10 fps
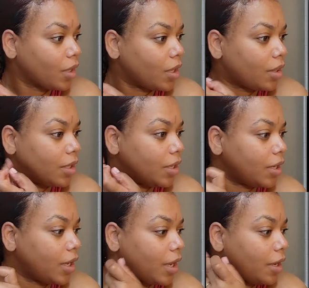And
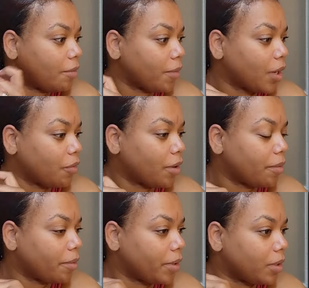then add my
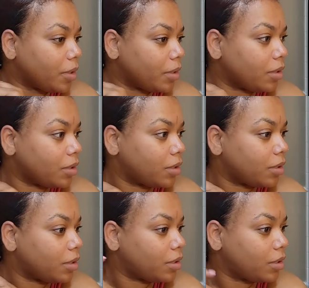rubber band
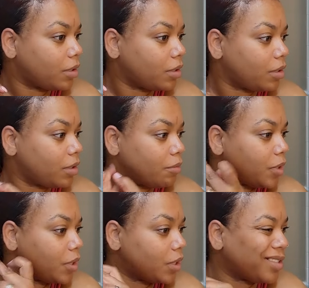
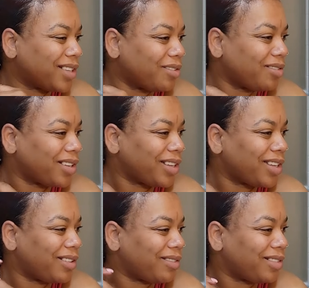because I don't like
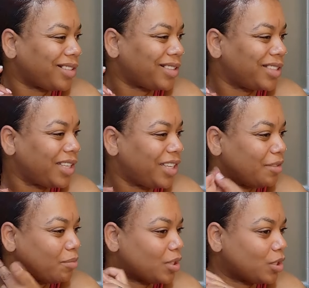it on the
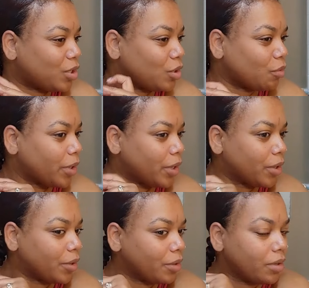tip to
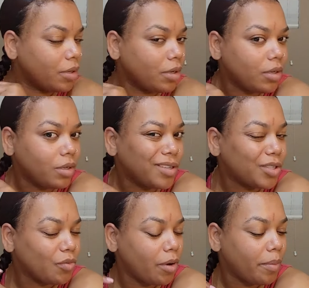where,
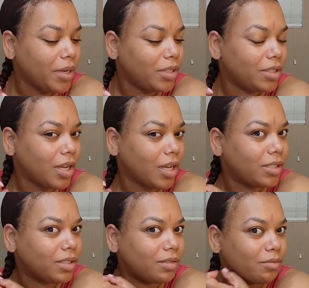because the rubber band just
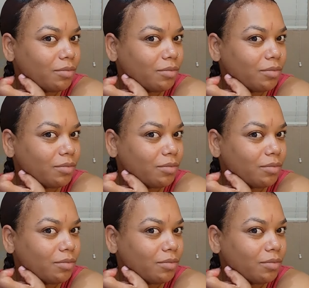kind of